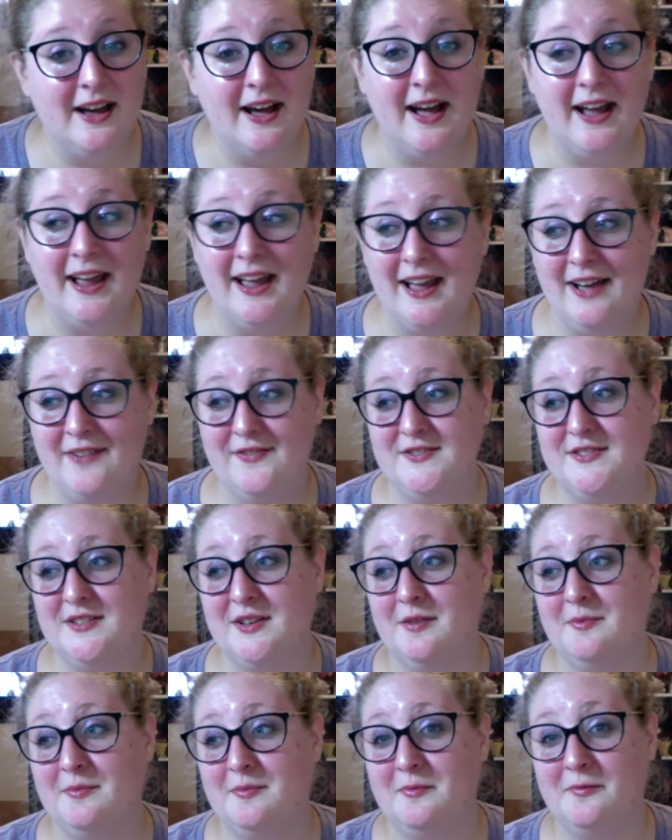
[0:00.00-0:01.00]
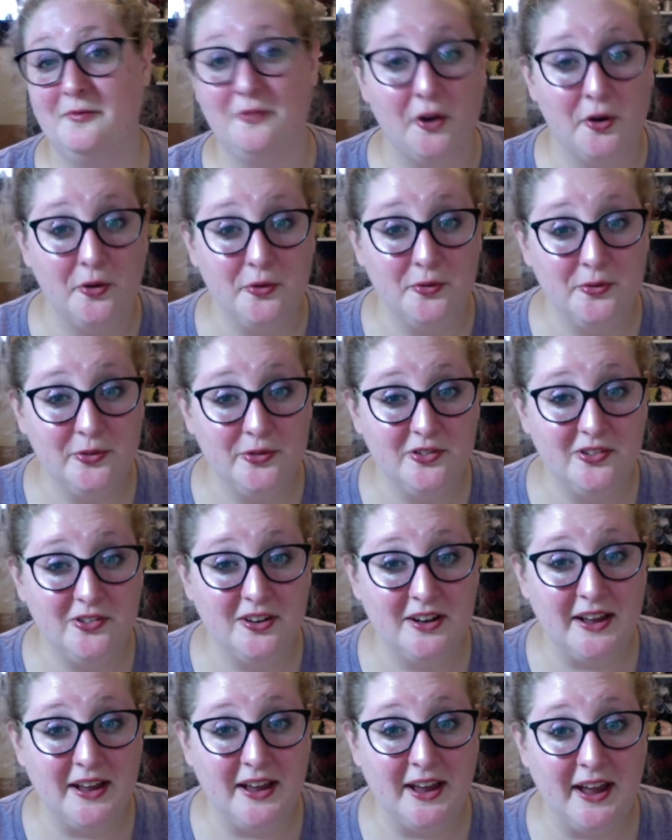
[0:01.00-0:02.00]
I have some faux
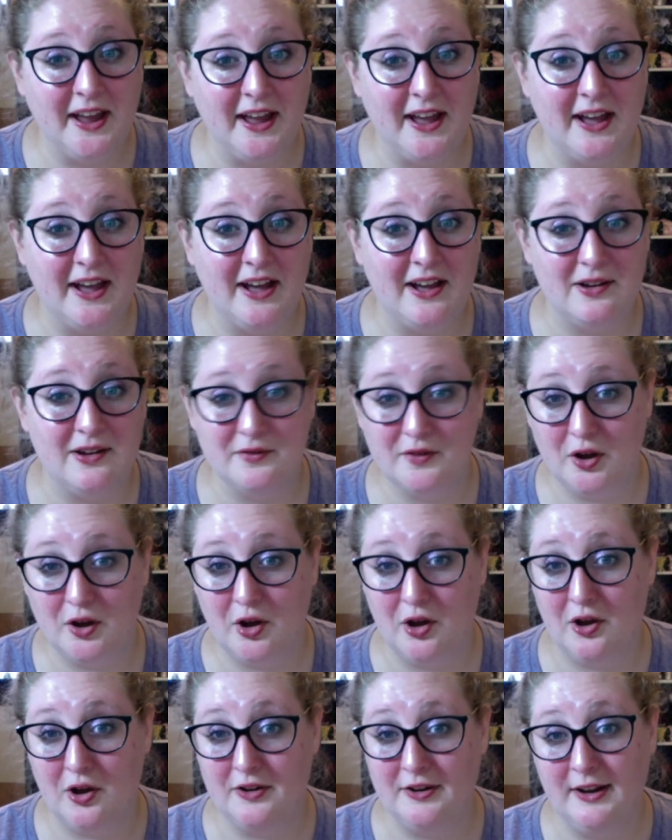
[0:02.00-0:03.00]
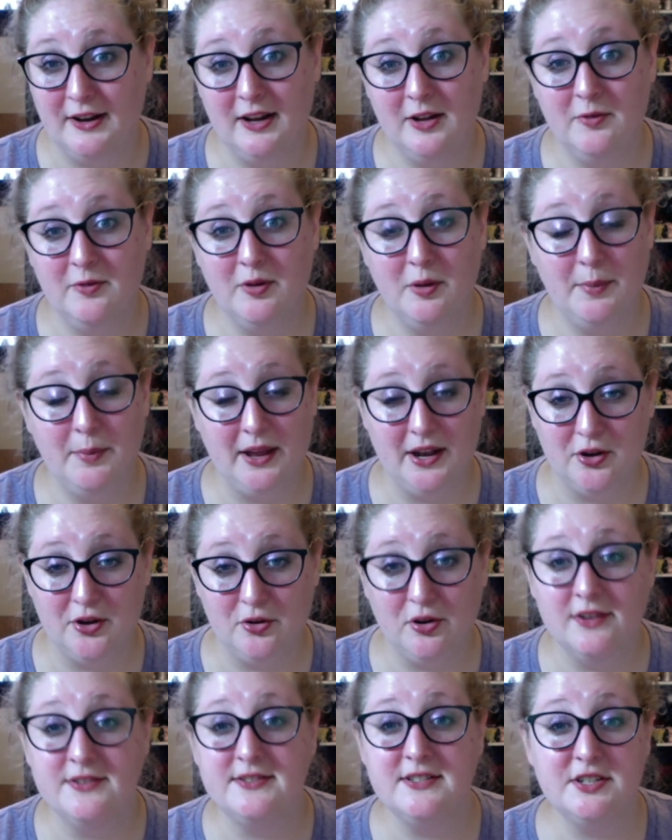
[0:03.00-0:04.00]
today. I have a knitting whip and a
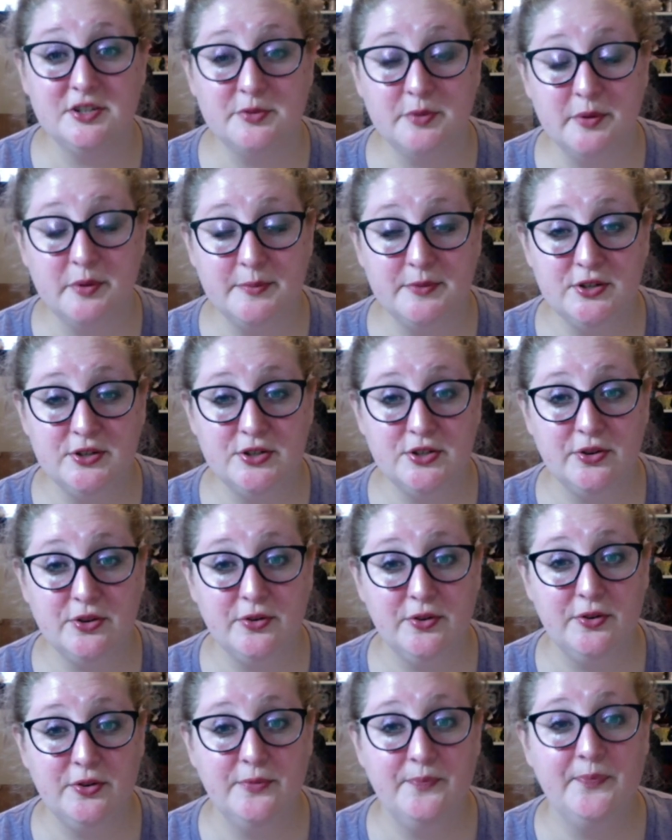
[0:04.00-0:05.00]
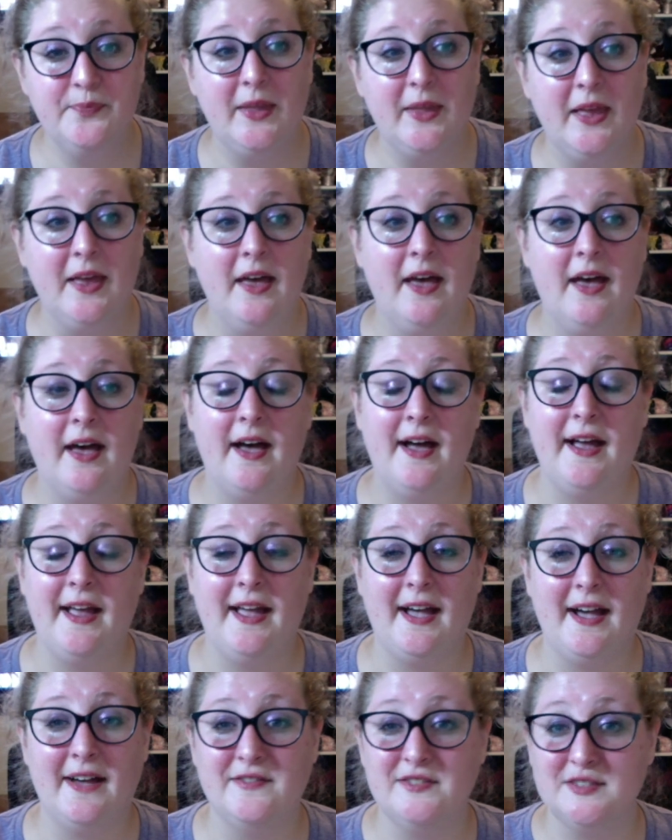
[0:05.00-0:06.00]
cross stitch whip to show you. I
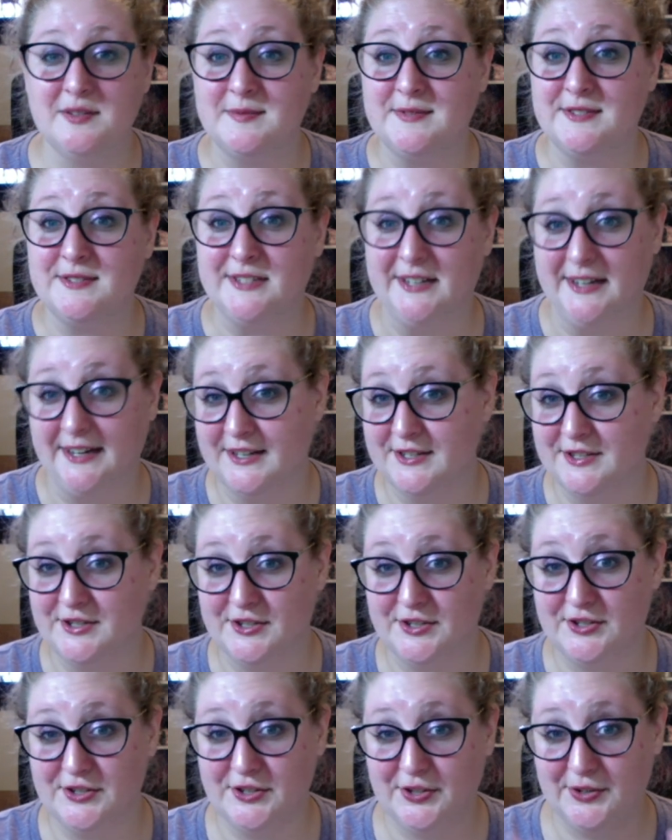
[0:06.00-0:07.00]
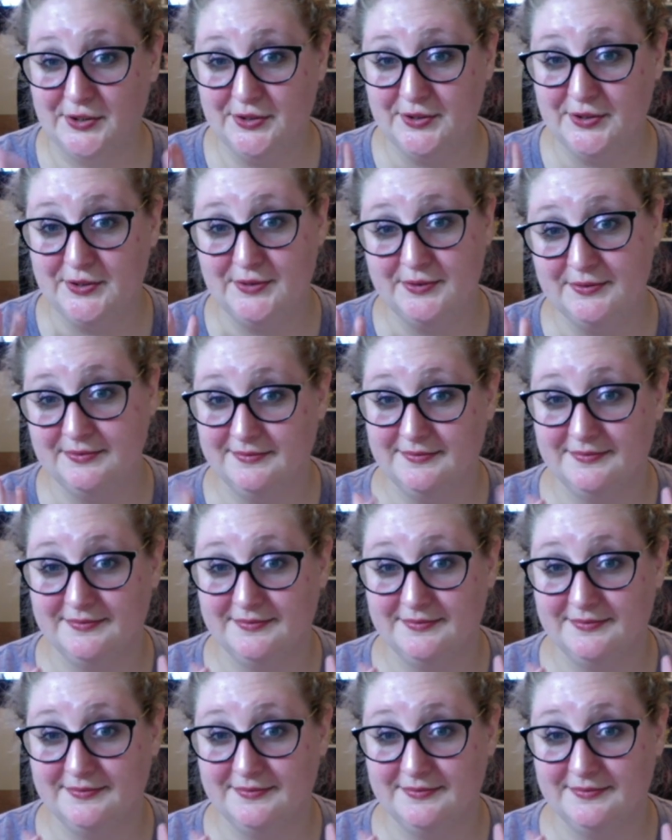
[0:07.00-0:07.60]
have some stash to show you.